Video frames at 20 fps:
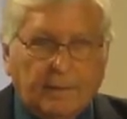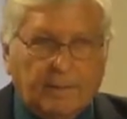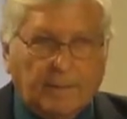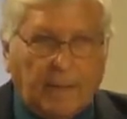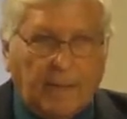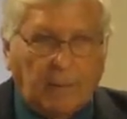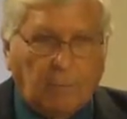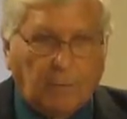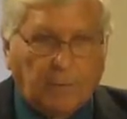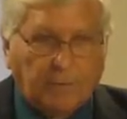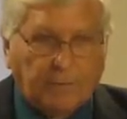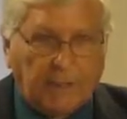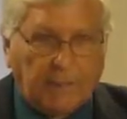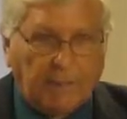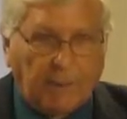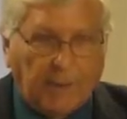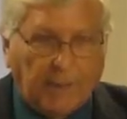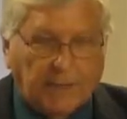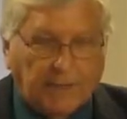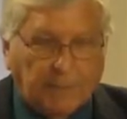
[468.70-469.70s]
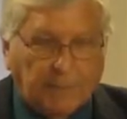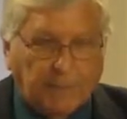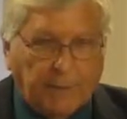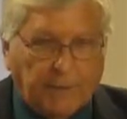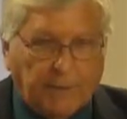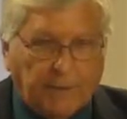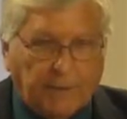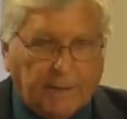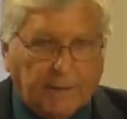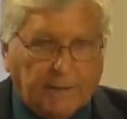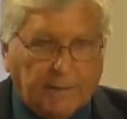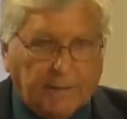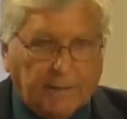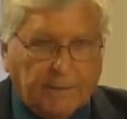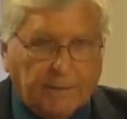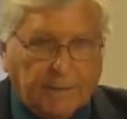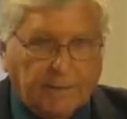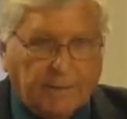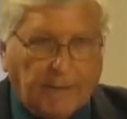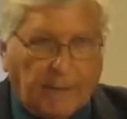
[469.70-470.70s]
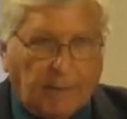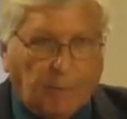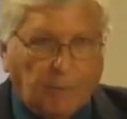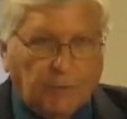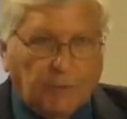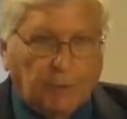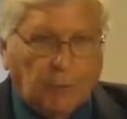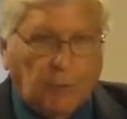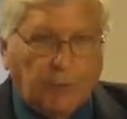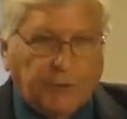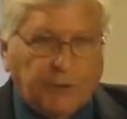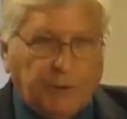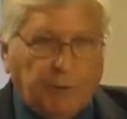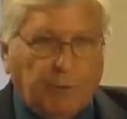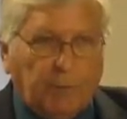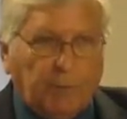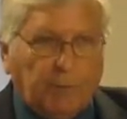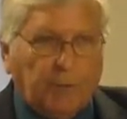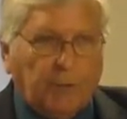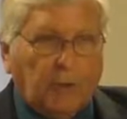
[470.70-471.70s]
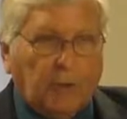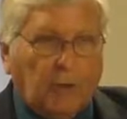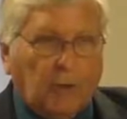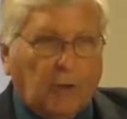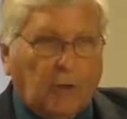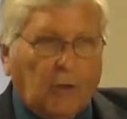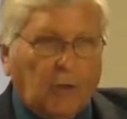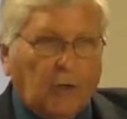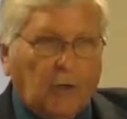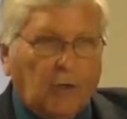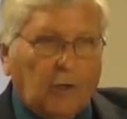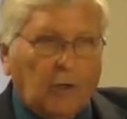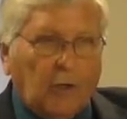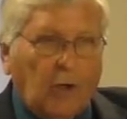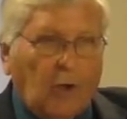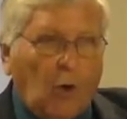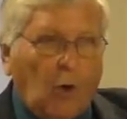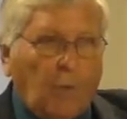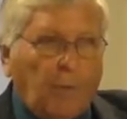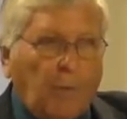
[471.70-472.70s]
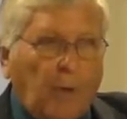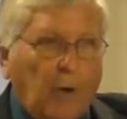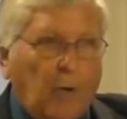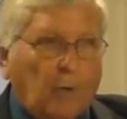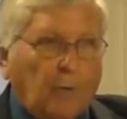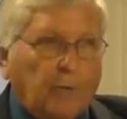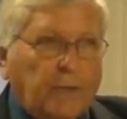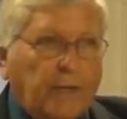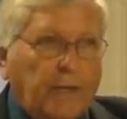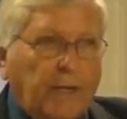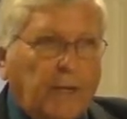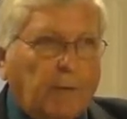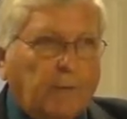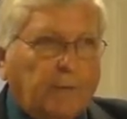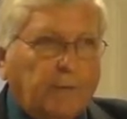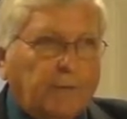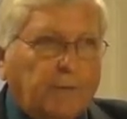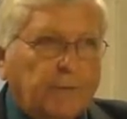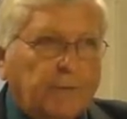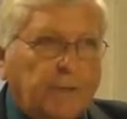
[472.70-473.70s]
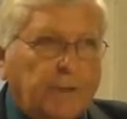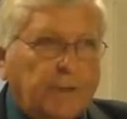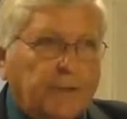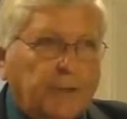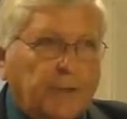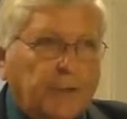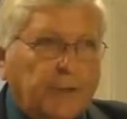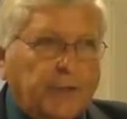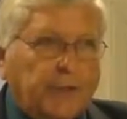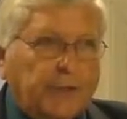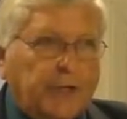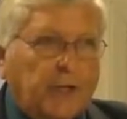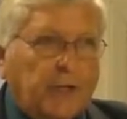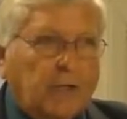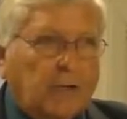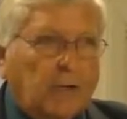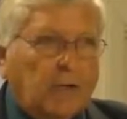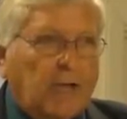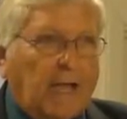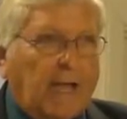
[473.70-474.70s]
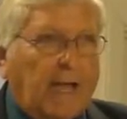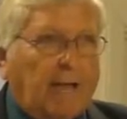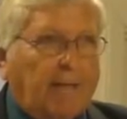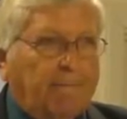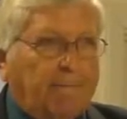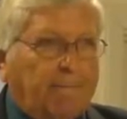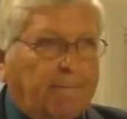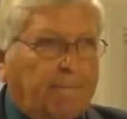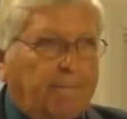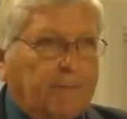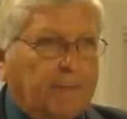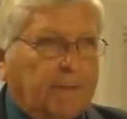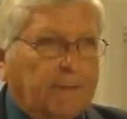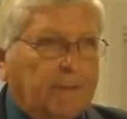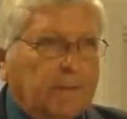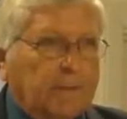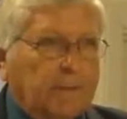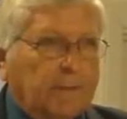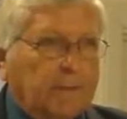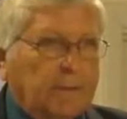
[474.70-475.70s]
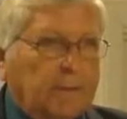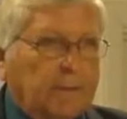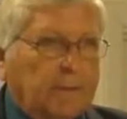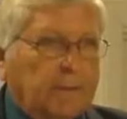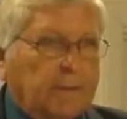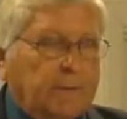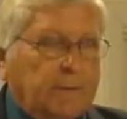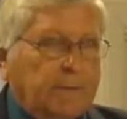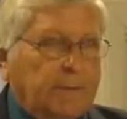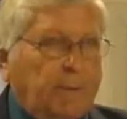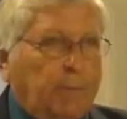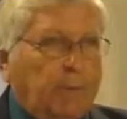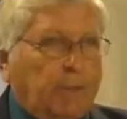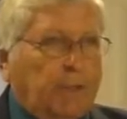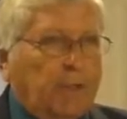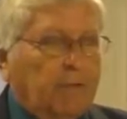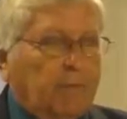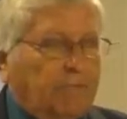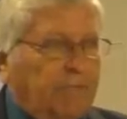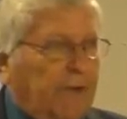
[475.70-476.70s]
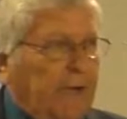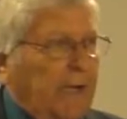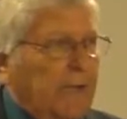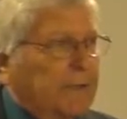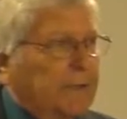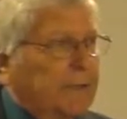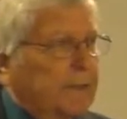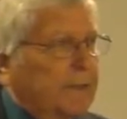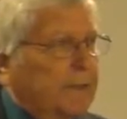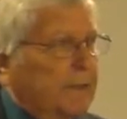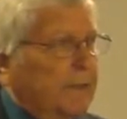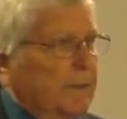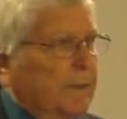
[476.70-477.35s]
That was a possibility. And that was what she would put her hope on that he to extend her life. She would confess,